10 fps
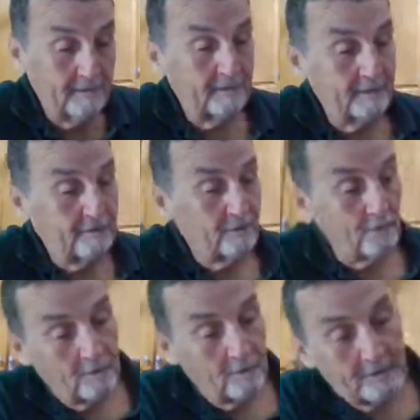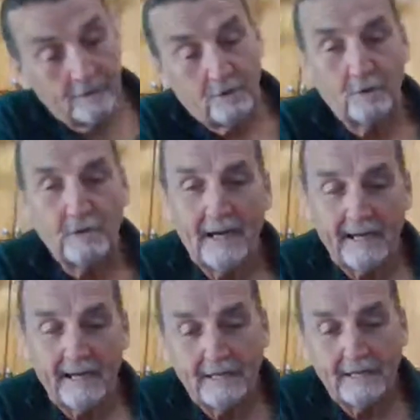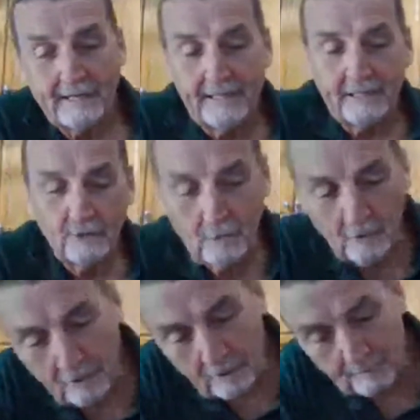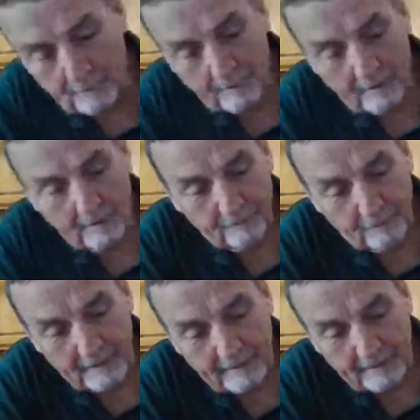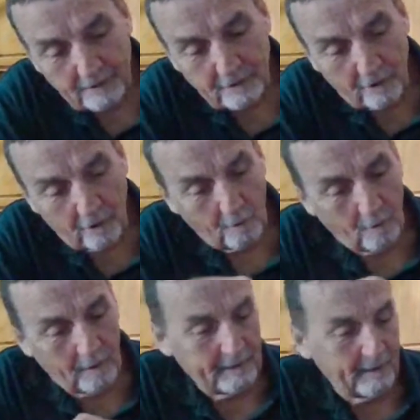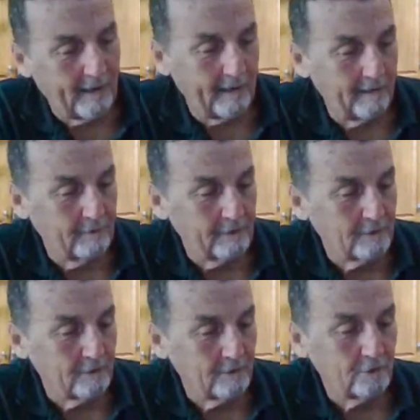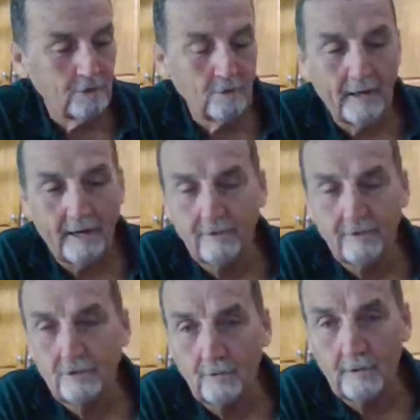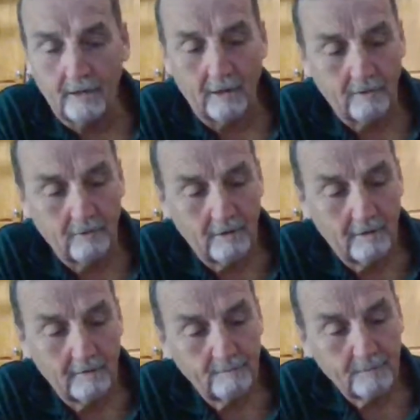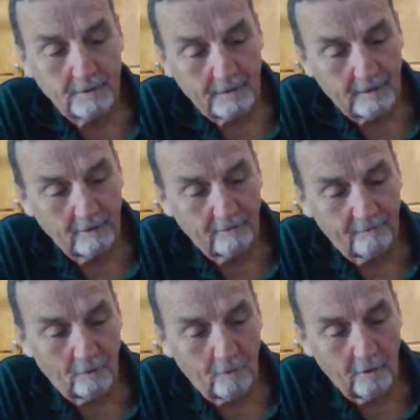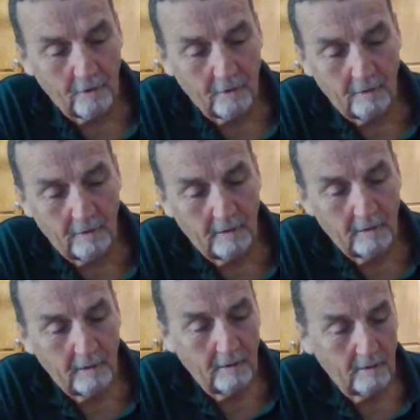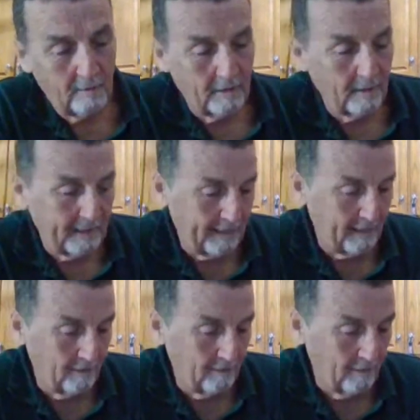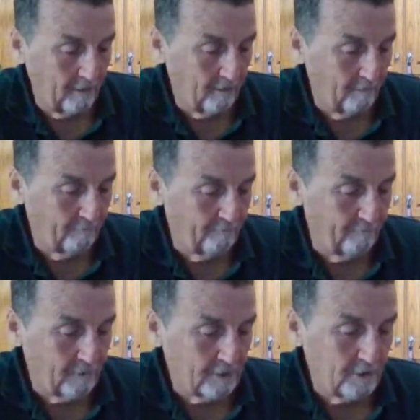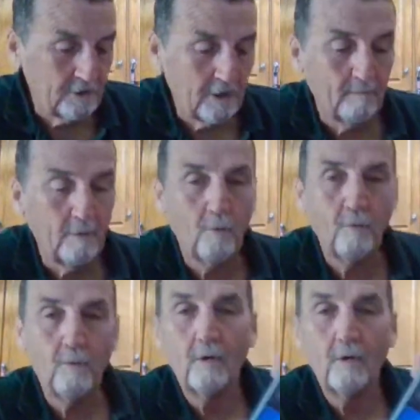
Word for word: These are these are nightly. Each group of these are one night. This is July the twelfth. See, there's mm-hmm. 4 mm -hmm. Well, anyhow, on the in your backyard. Number,